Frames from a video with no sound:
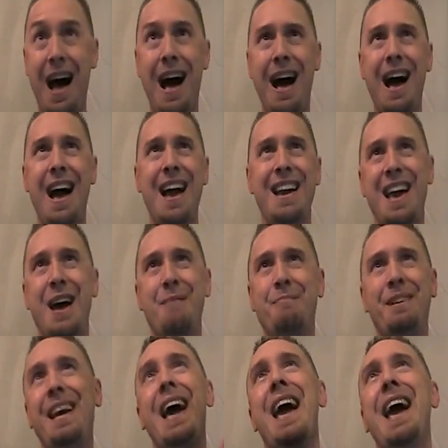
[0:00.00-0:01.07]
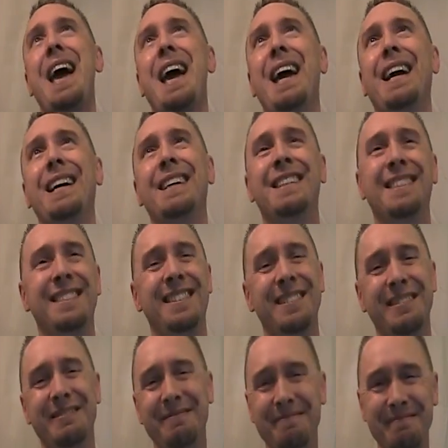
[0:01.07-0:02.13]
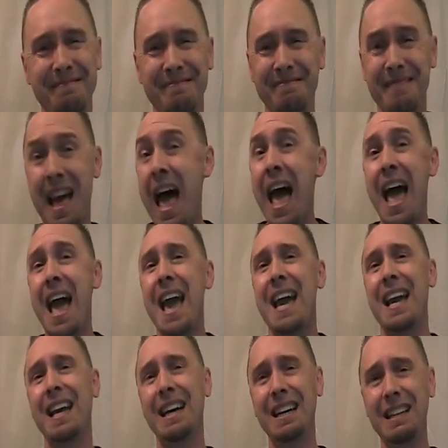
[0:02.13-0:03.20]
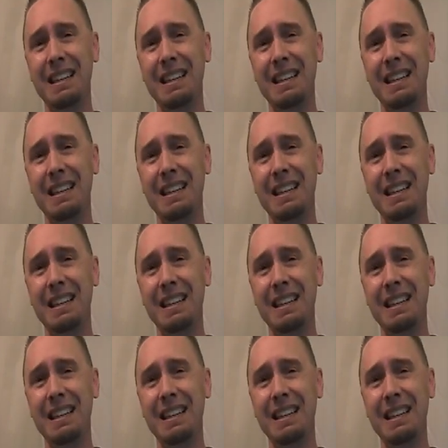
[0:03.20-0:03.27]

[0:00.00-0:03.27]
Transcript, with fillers: I am gay. Hey.